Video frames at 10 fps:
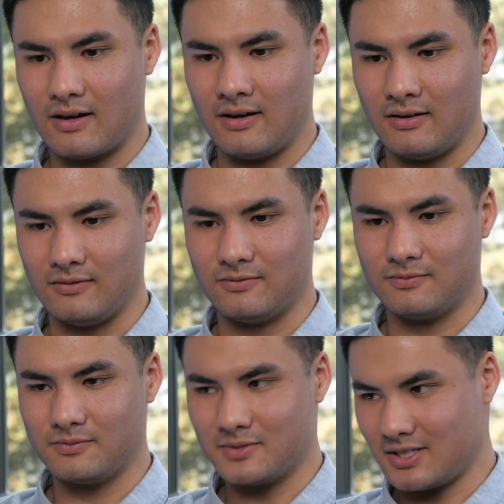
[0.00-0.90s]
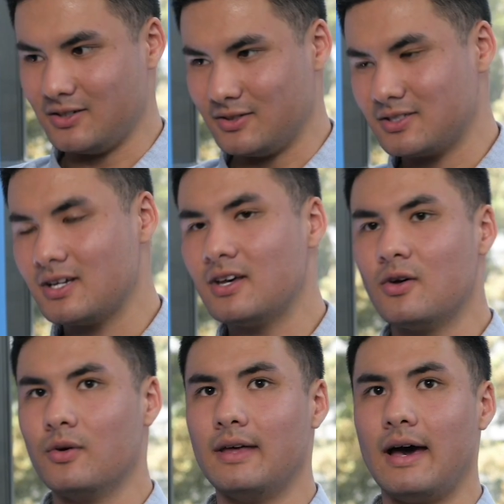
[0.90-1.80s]
of skills
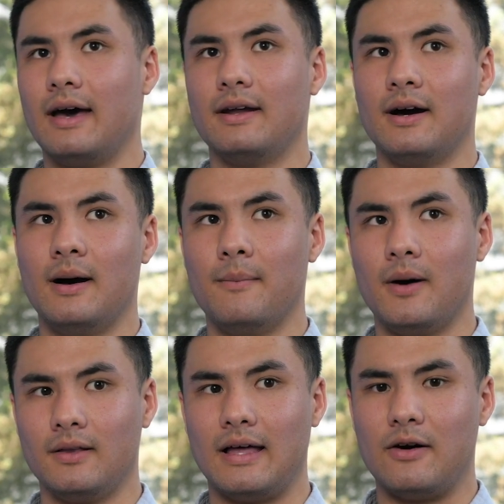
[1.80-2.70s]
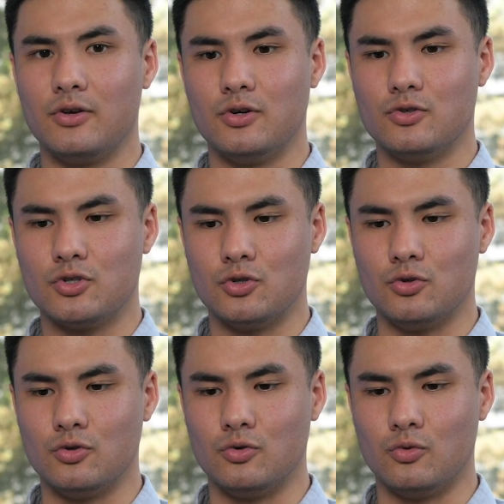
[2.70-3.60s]
that um, allow you
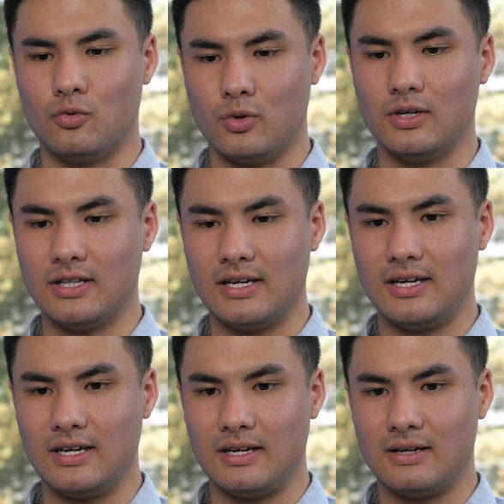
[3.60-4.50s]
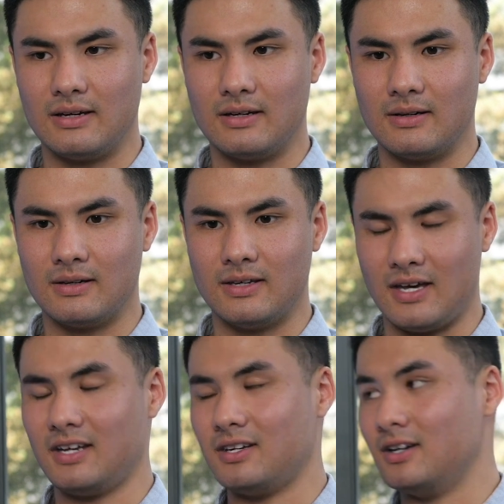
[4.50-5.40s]
to really
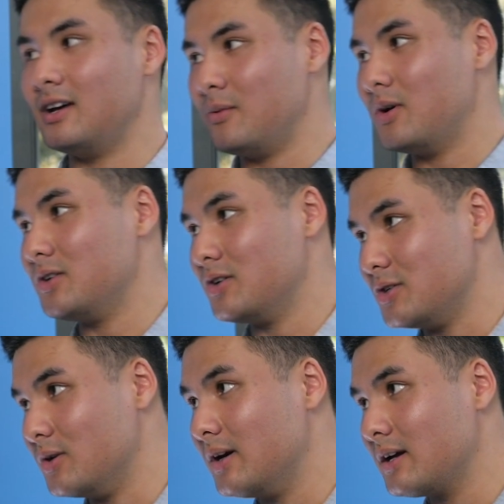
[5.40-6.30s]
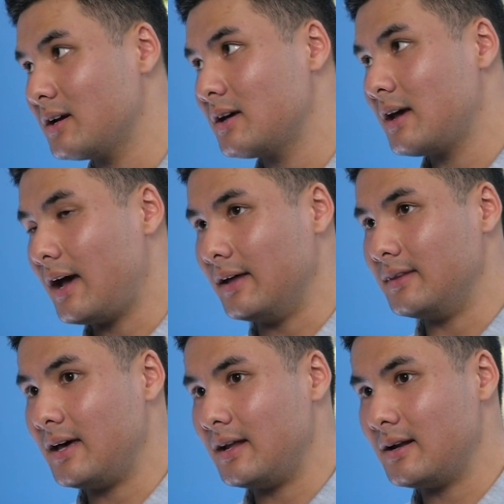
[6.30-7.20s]
get good at what you're doing. And
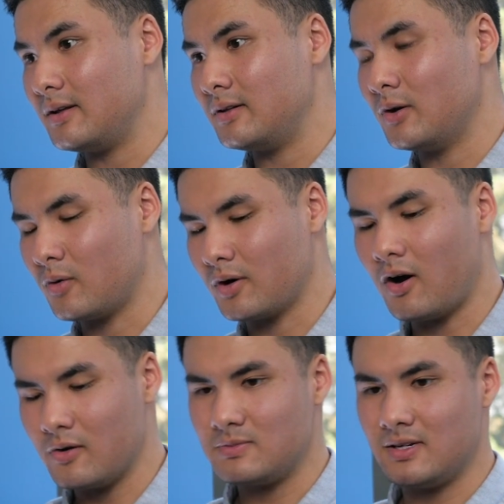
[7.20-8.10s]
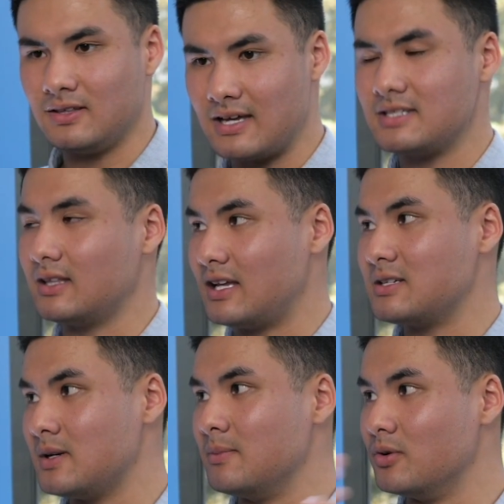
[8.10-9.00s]
then there would always be less and less
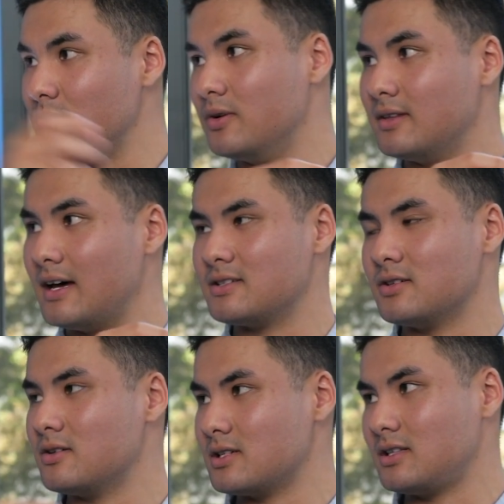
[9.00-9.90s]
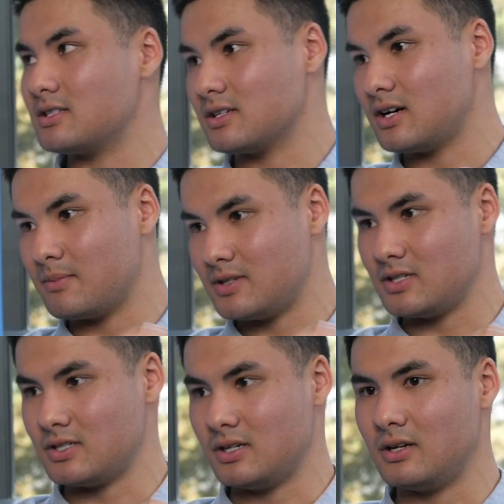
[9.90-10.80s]
people doing that. So there's like less in
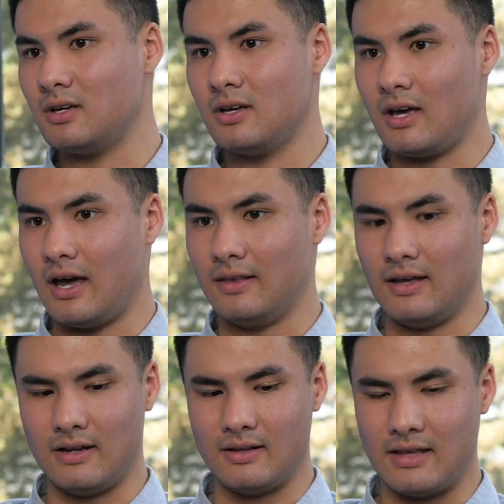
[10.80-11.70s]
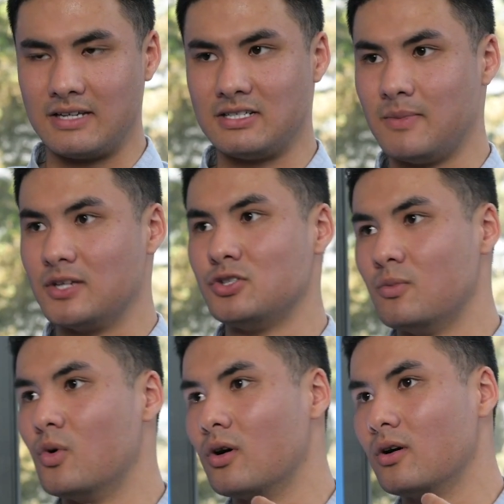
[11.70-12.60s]
competition. And then that just makes you
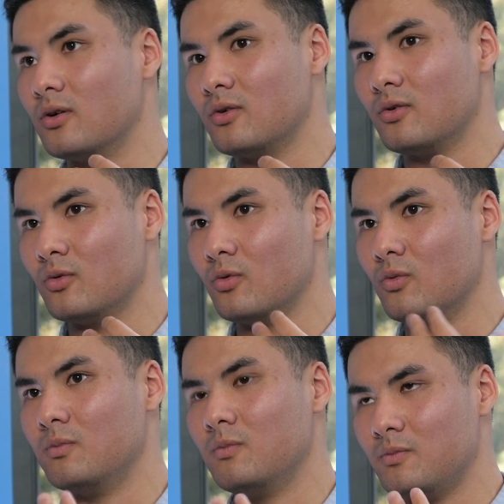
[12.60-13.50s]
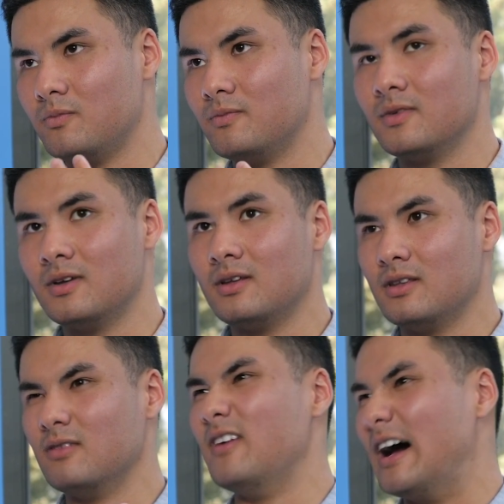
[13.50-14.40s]
more
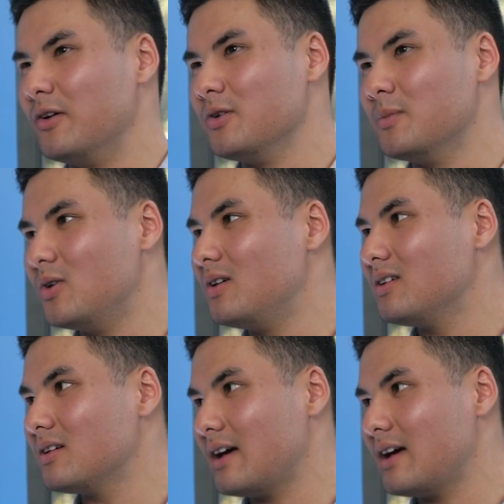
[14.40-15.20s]
the valuable